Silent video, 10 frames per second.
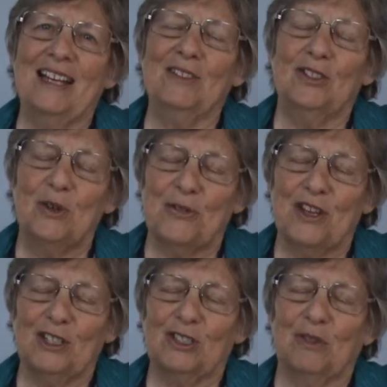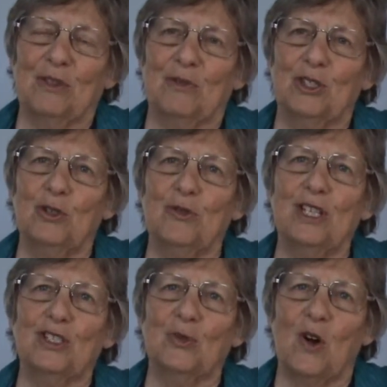And there were two
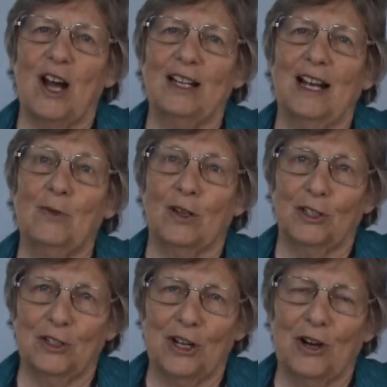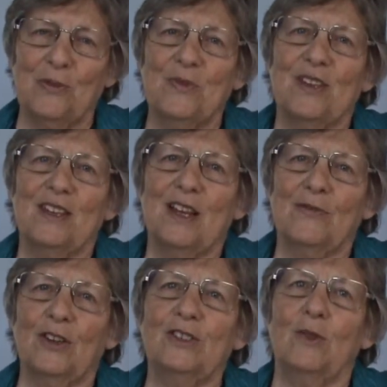reasons why I wanted to go.
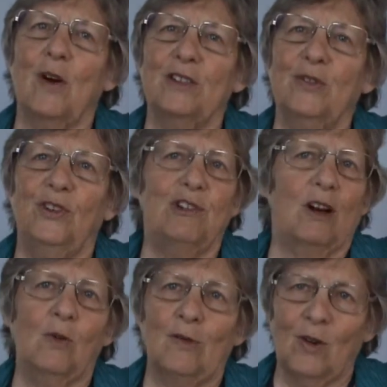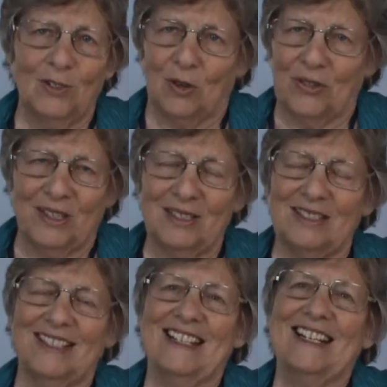First, I wanted to figure out what was all
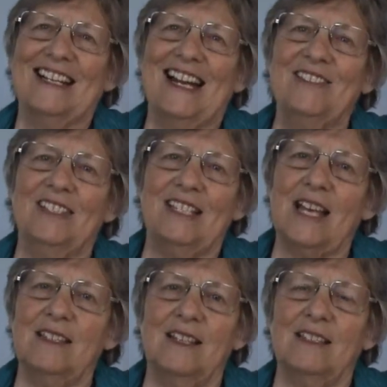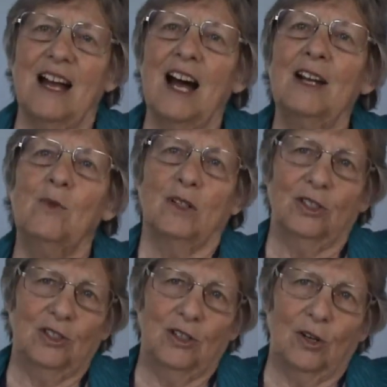this. And the second is I
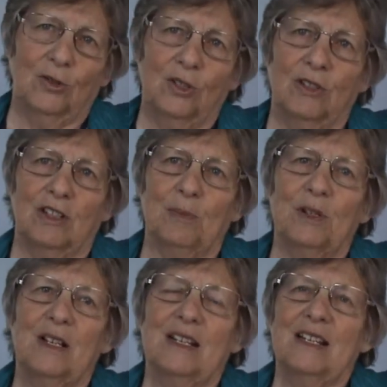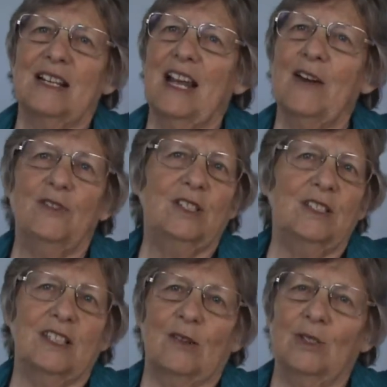wanted to go to Europe. Ever
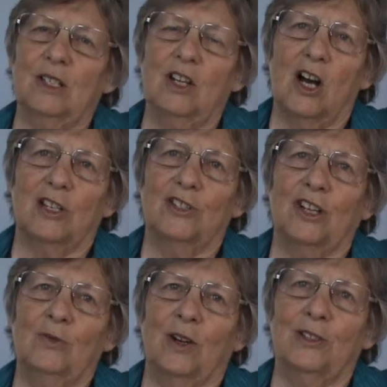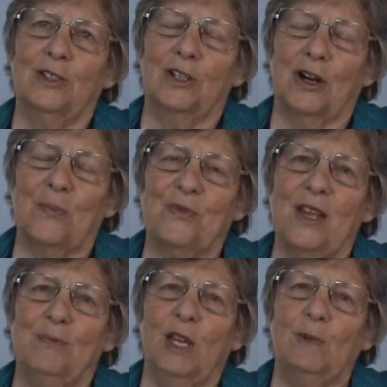since I was in college, I wanted to go.
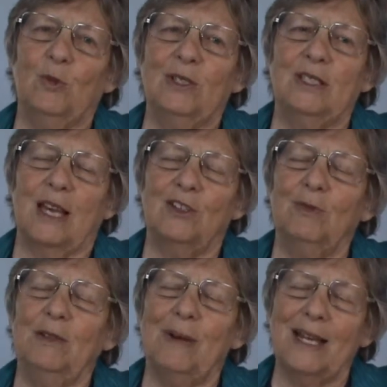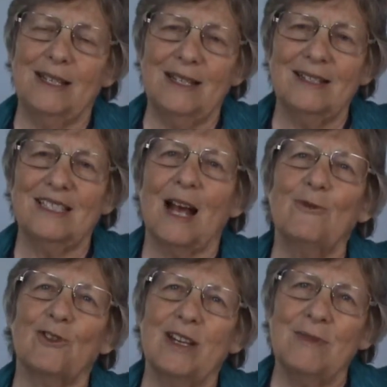And people would say to me, Betty,
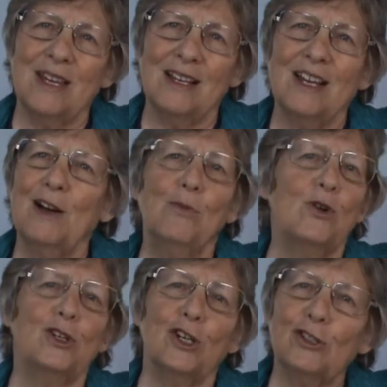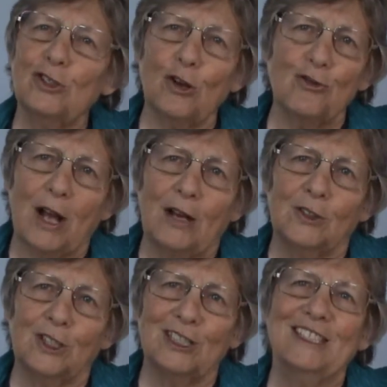stop dreaming. Poor girls don't
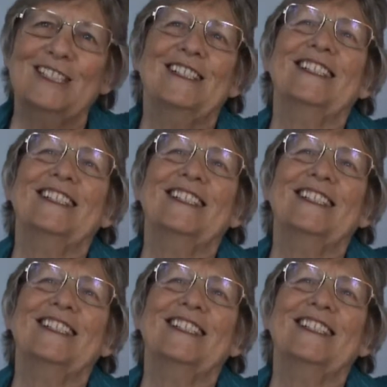travel.